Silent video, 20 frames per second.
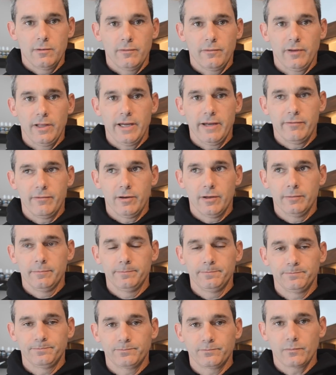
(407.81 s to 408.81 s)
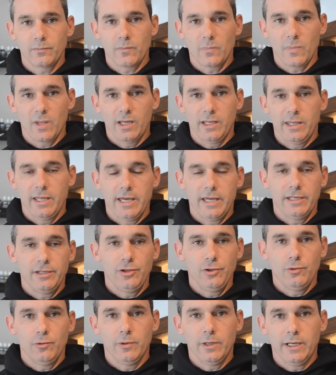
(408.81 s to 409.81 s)
flavor, and then
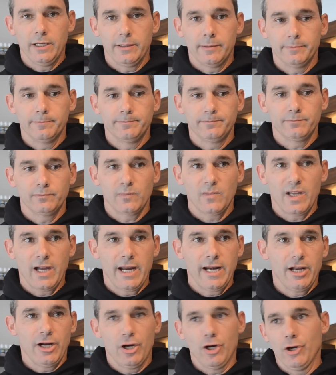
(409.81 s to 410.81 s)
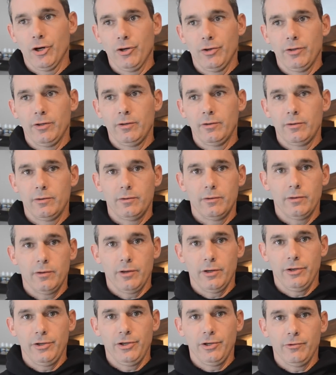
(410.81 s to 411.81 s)
you kind of earn
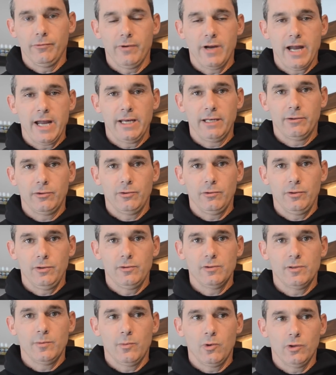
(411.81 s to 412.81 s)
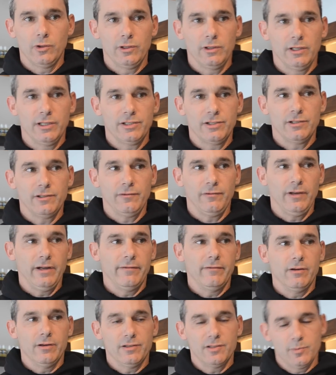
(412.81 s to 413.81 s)
your right to use a more delicious
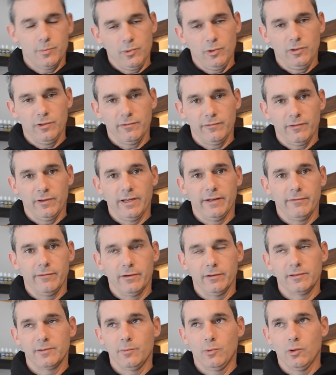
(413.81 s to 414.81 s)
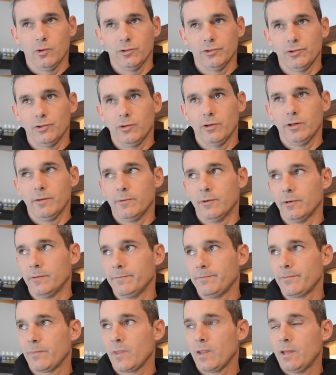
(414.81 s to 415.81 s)
flavor, a smoother flavor. It's more enjoyable.
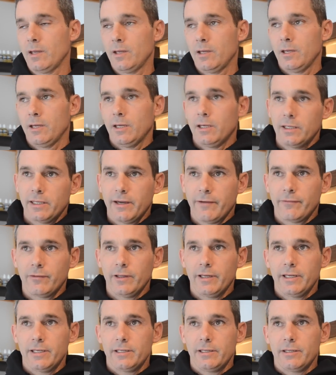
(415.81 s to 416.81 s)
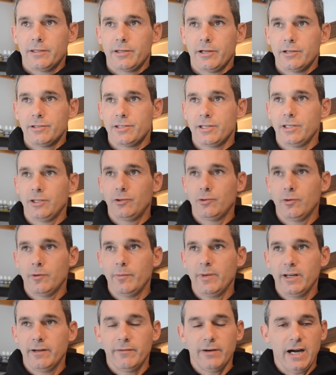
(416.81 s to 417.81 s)
Definitely it turns into a
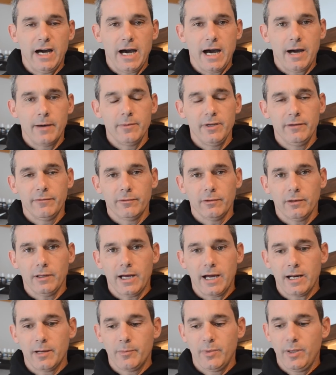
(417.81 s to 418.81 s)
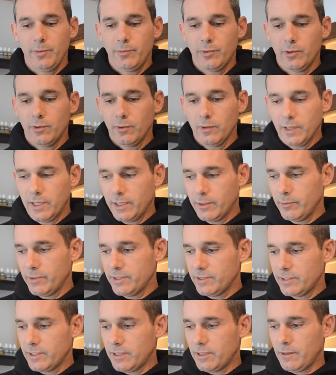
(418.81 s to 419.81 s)
bit of a hobby for a lot of people. We
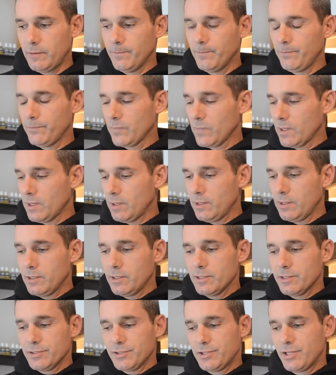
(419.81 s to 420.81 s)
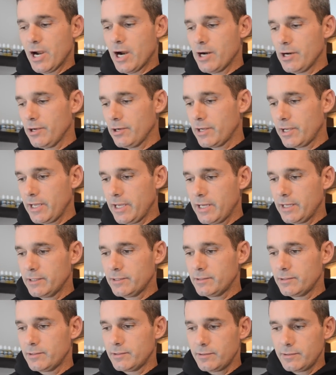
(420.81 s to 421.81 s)
sell starter
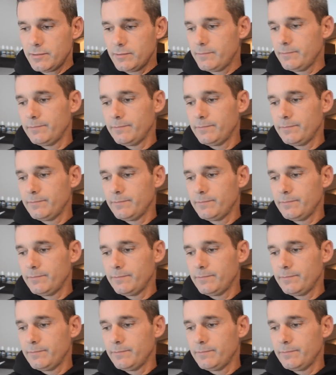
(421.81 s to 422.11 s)
kits